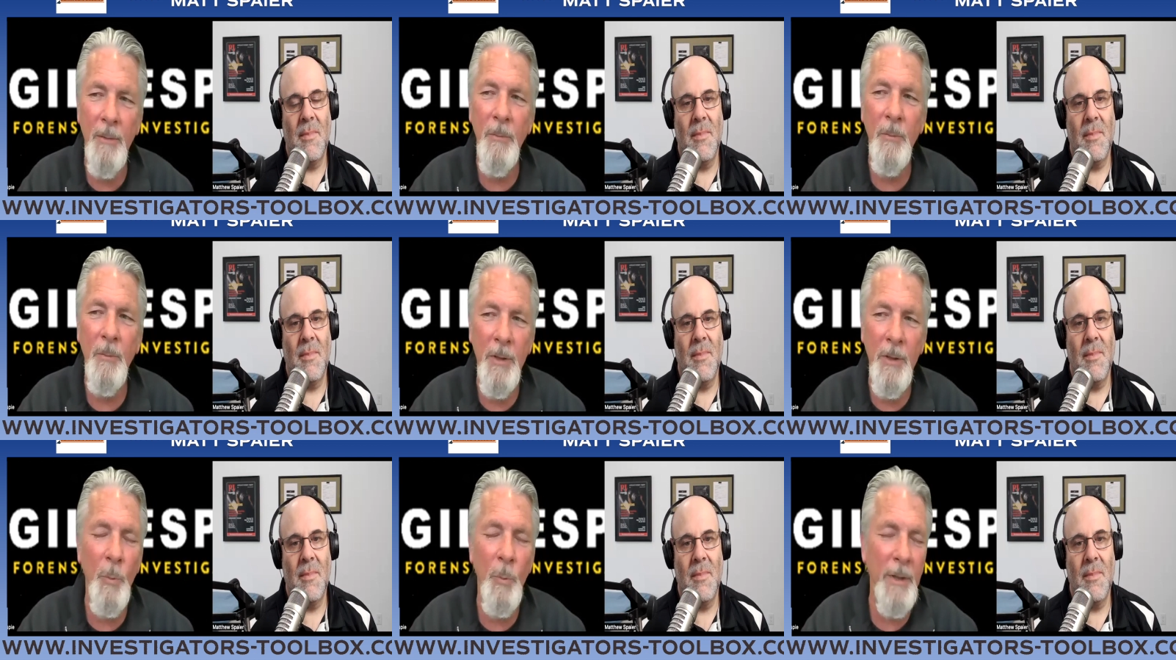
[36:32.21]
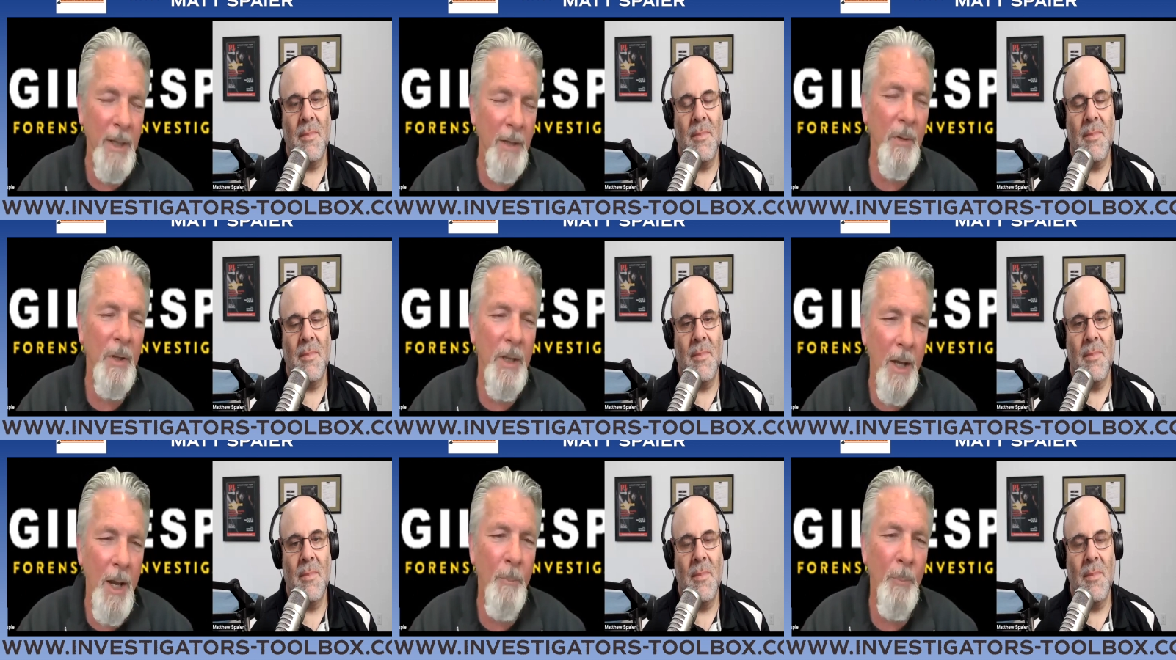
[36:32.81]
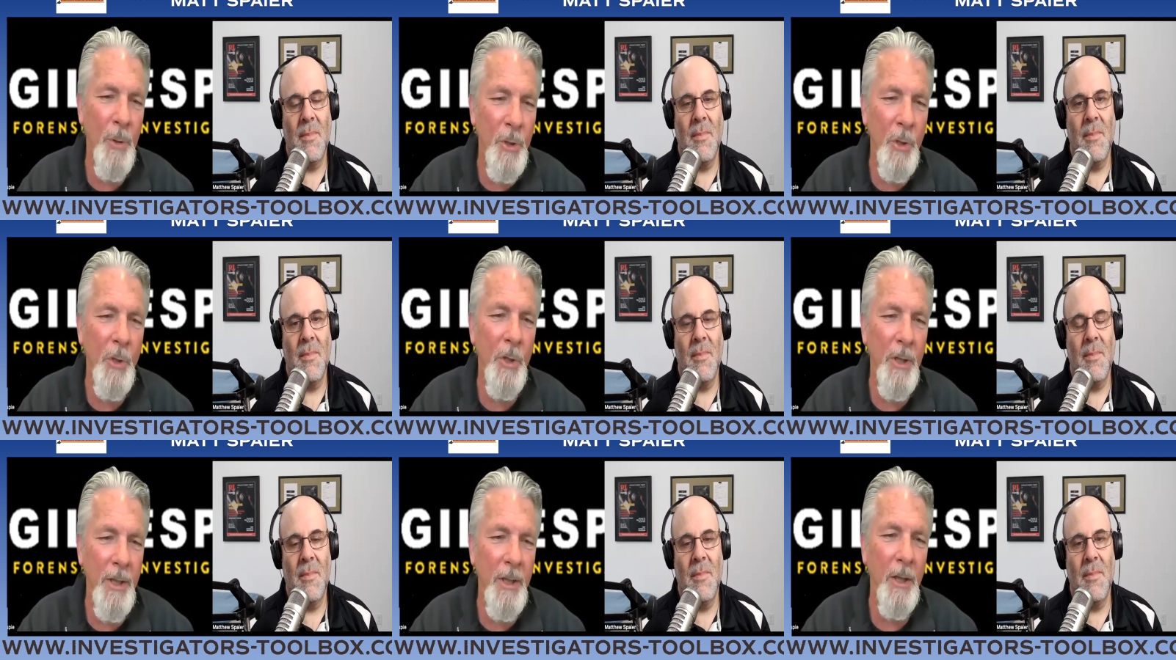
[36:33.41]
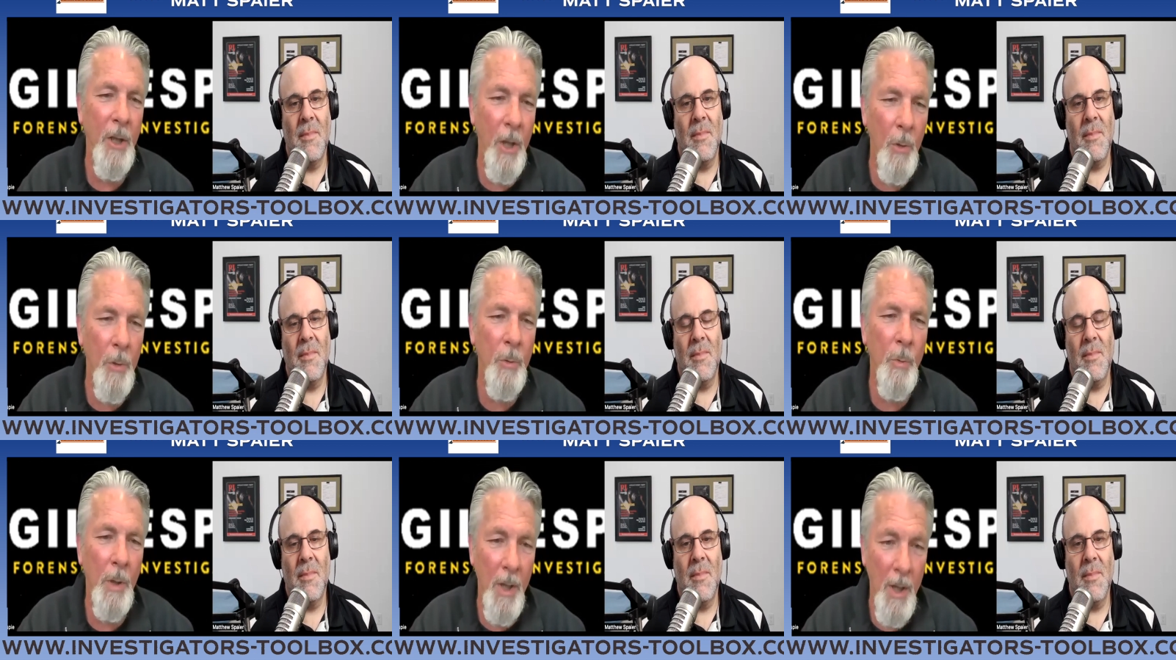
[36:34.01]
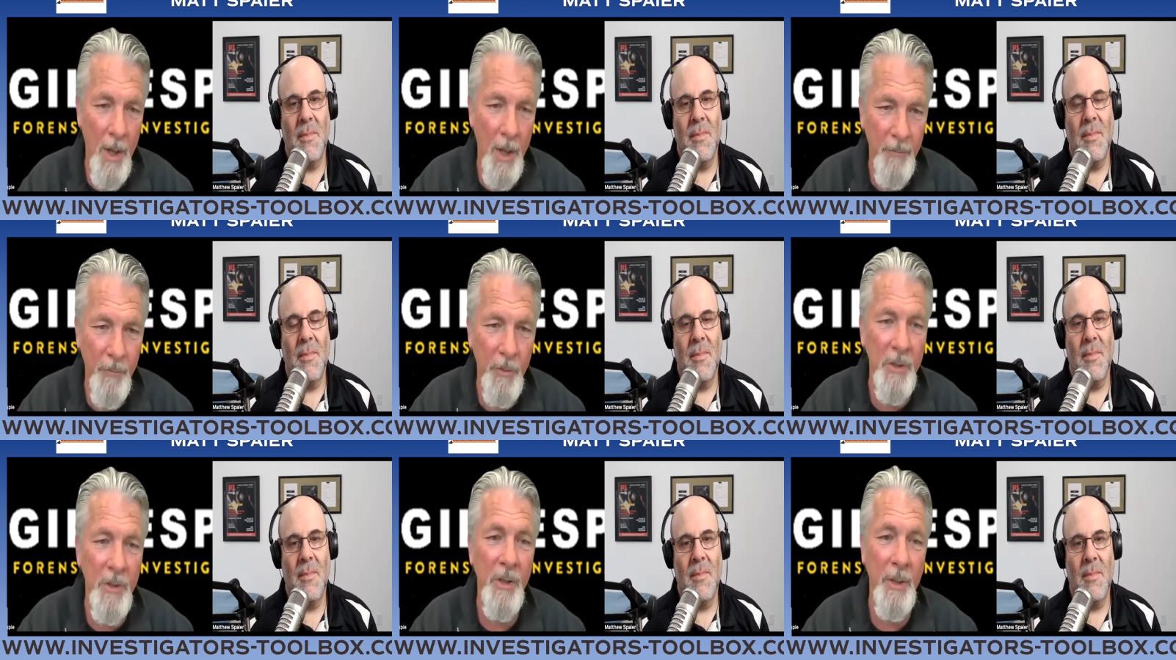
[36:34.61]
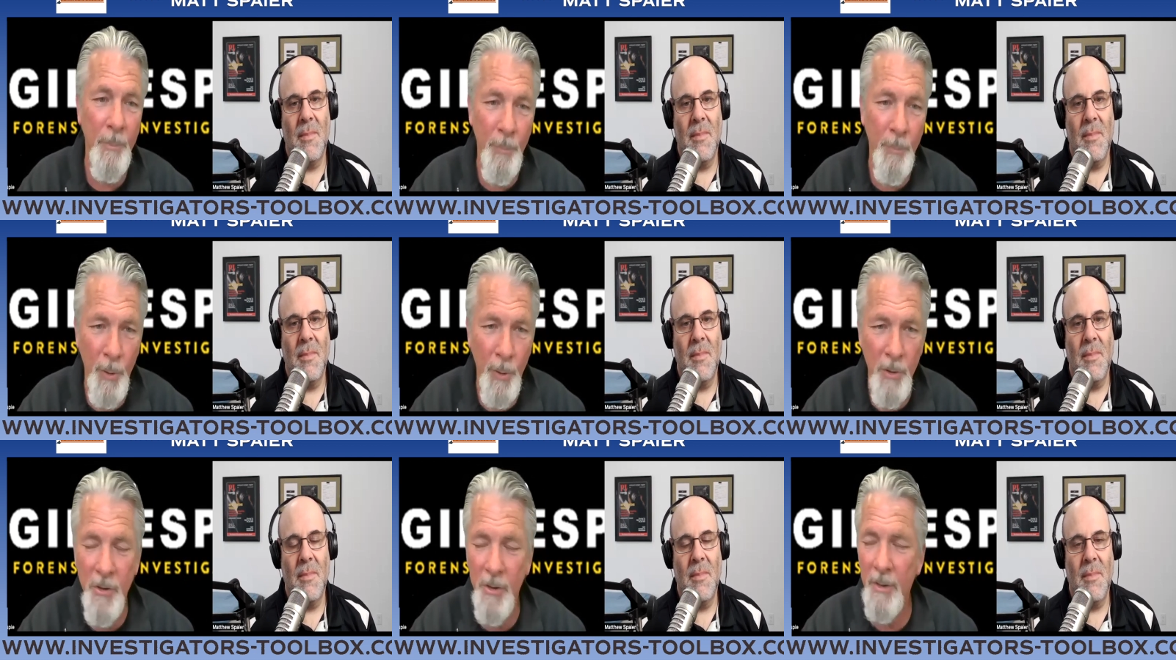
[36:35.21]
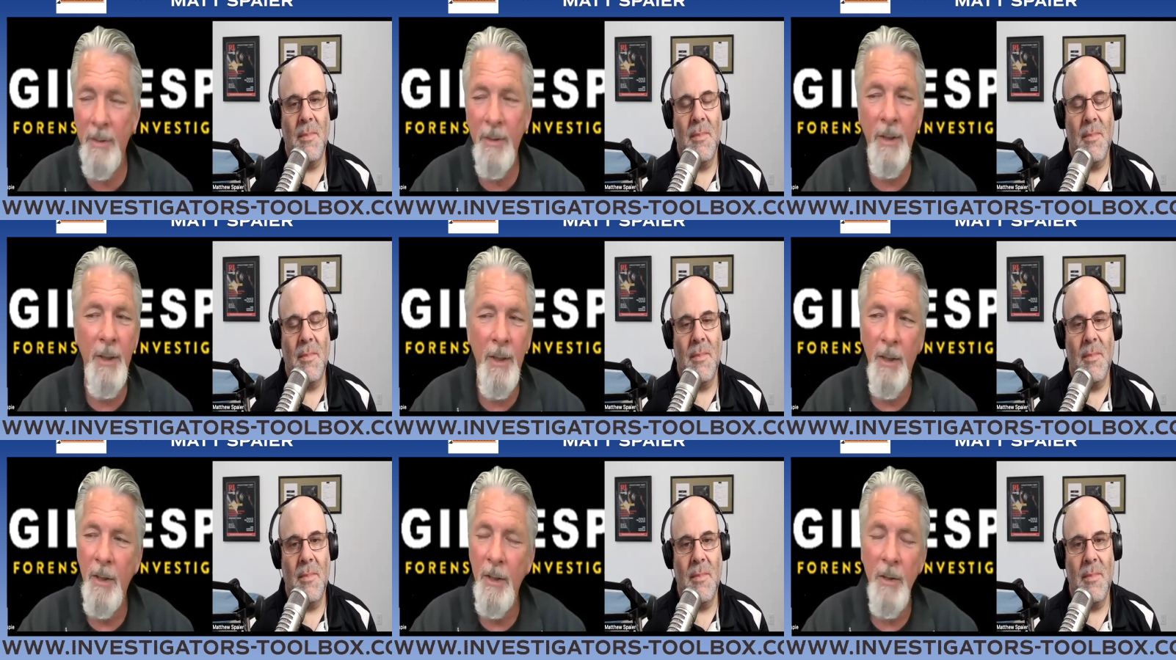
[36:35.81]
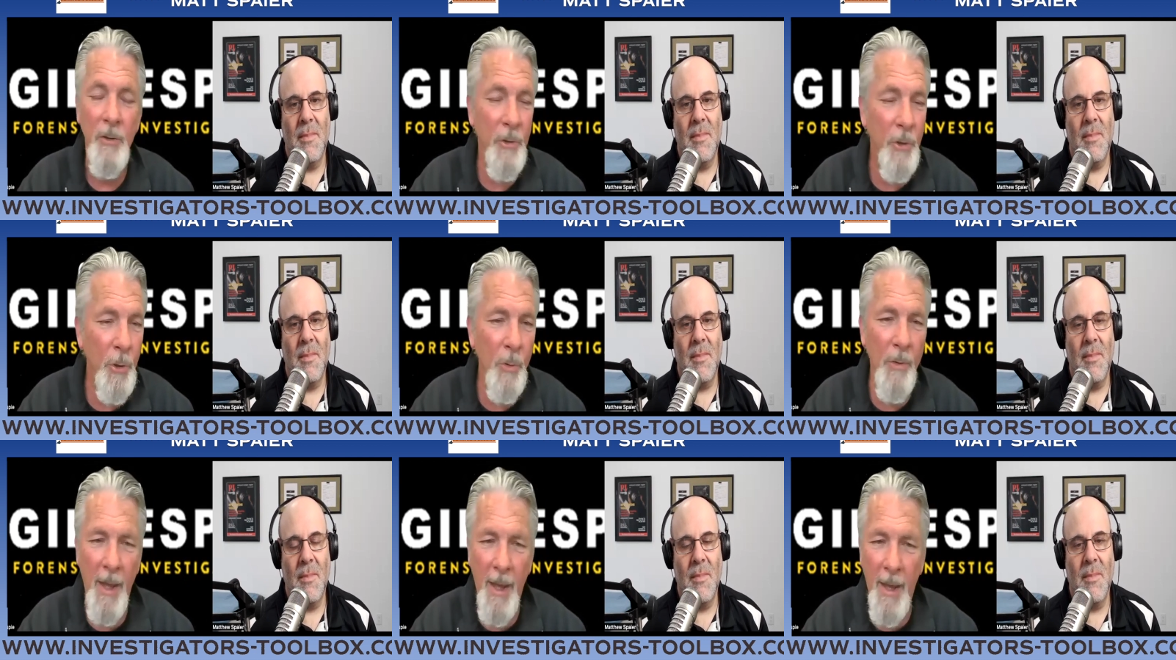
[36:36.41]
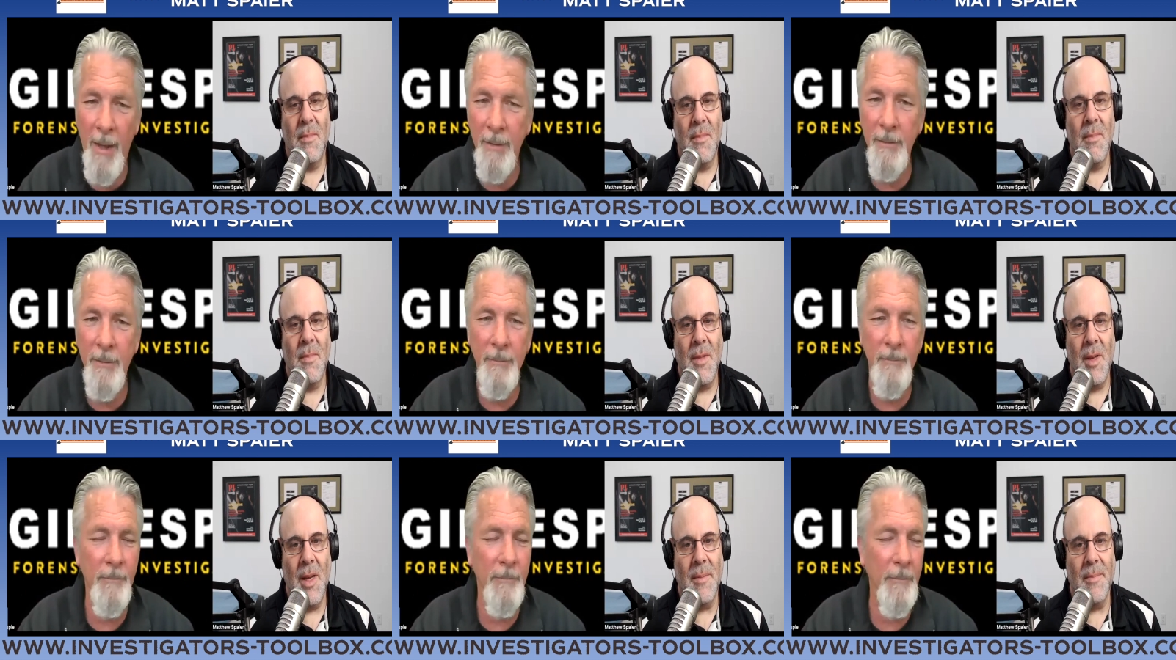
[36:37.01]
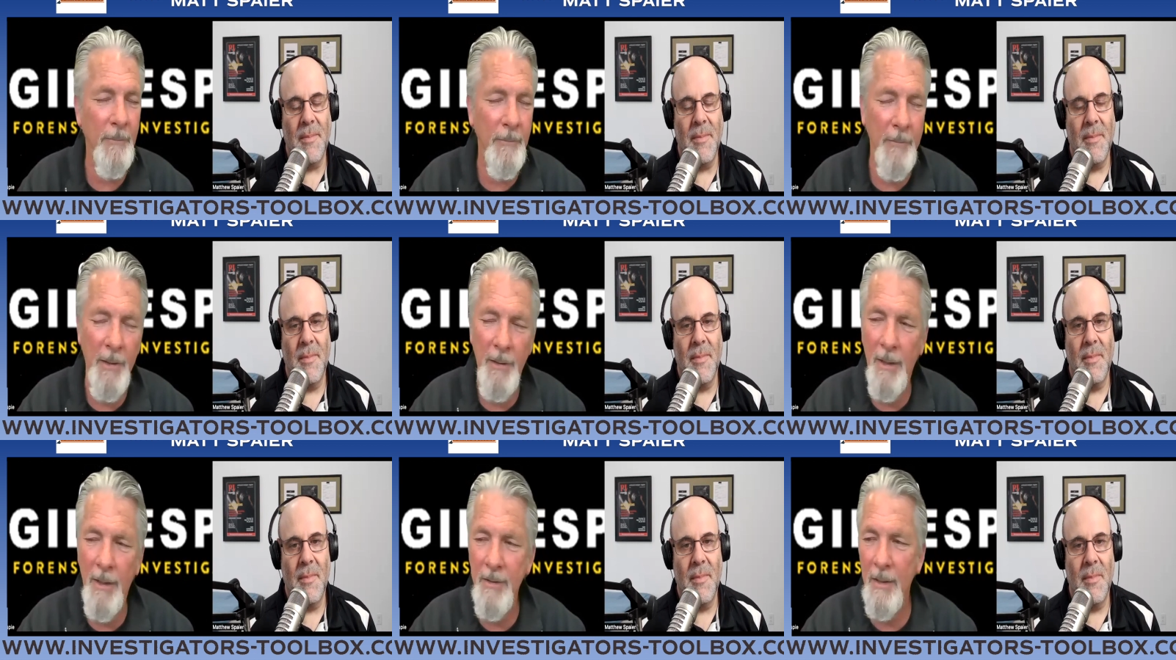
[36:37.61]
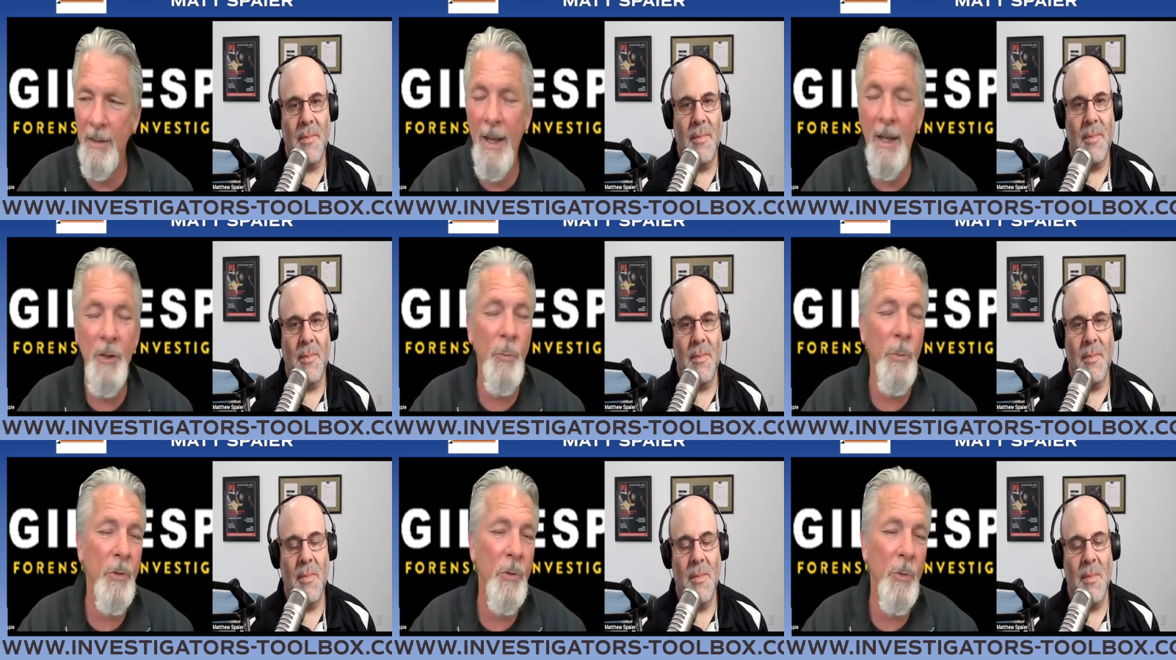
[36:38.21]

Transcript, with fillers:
Speaker 1: to, when given the opportunity to go to a conference in person, do that. Mm-hmm as a last